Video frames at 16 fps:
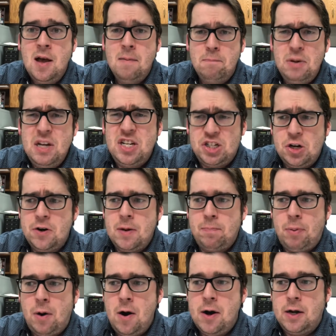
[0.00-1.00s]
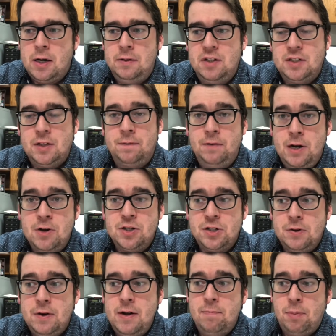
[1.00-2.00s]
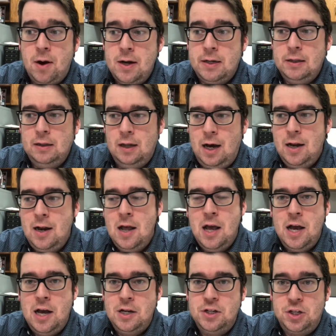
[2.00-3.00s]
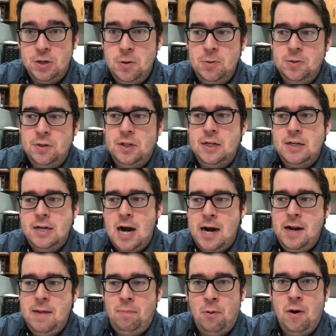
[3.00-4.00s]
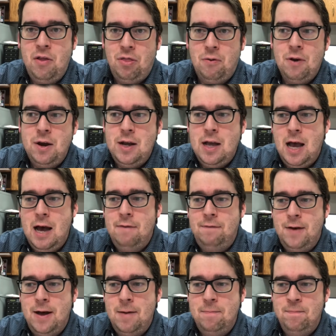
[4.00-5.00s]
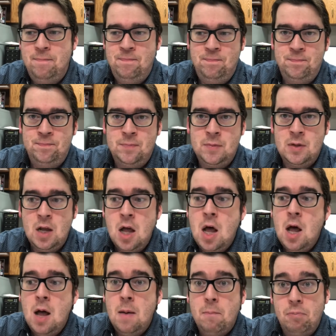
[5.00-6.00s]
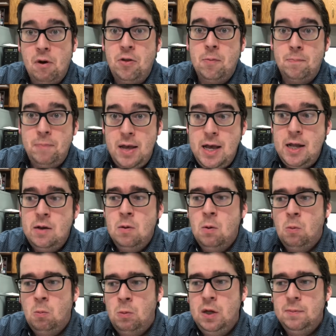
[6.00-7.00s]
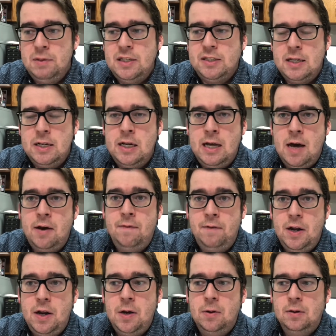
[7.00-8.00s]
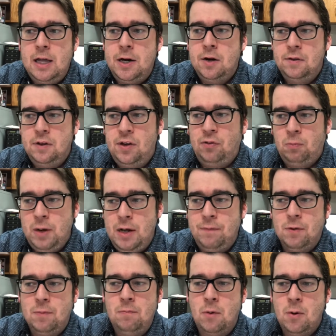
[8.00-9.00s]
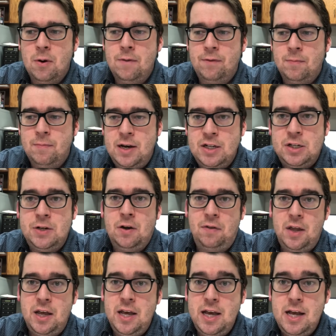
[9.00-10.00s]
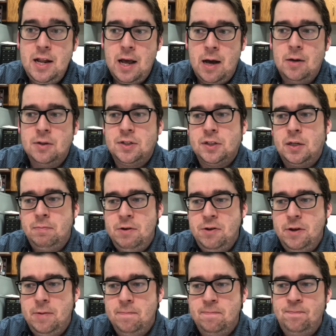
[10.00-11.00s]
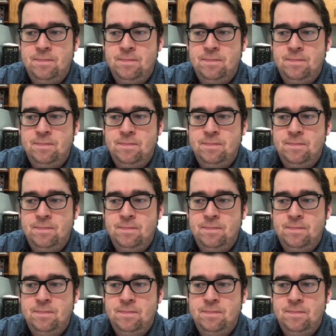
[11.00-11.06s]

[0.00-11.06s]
Be sure to park in the Sevier Street parking lot and tune to 90.3 FM. Brother Ben will be sending out a video later this week for more information on in-house communion.